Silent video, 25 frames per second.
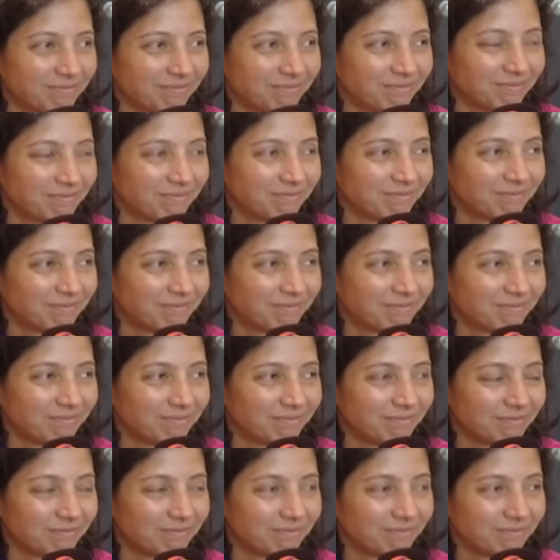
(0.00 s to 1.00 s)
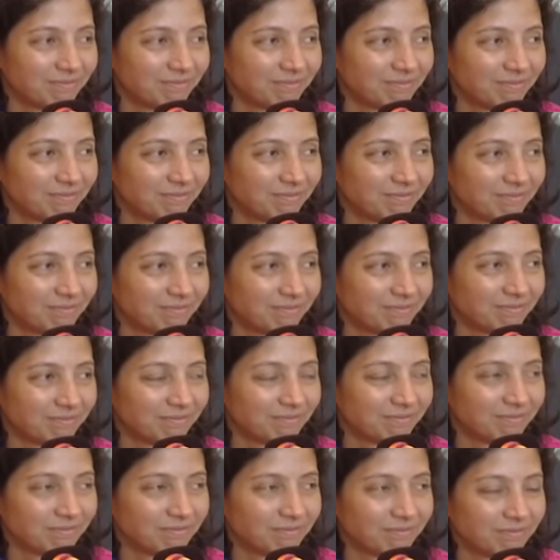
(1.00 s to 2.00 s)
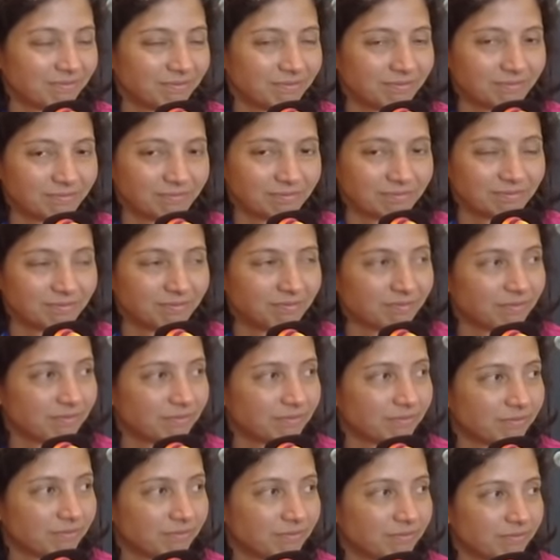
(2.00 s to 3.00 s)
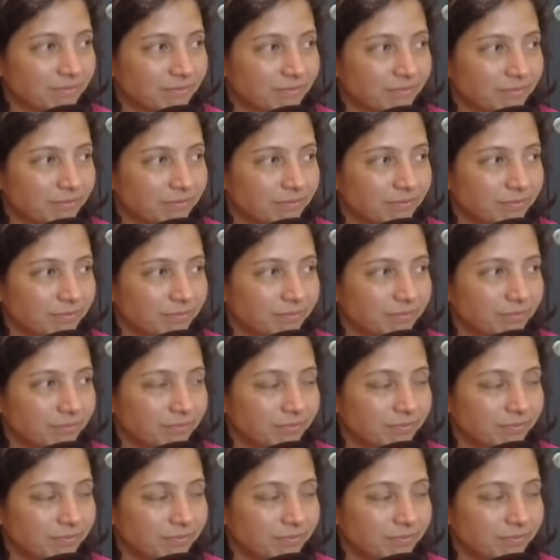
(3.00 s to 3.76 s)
(not speaking)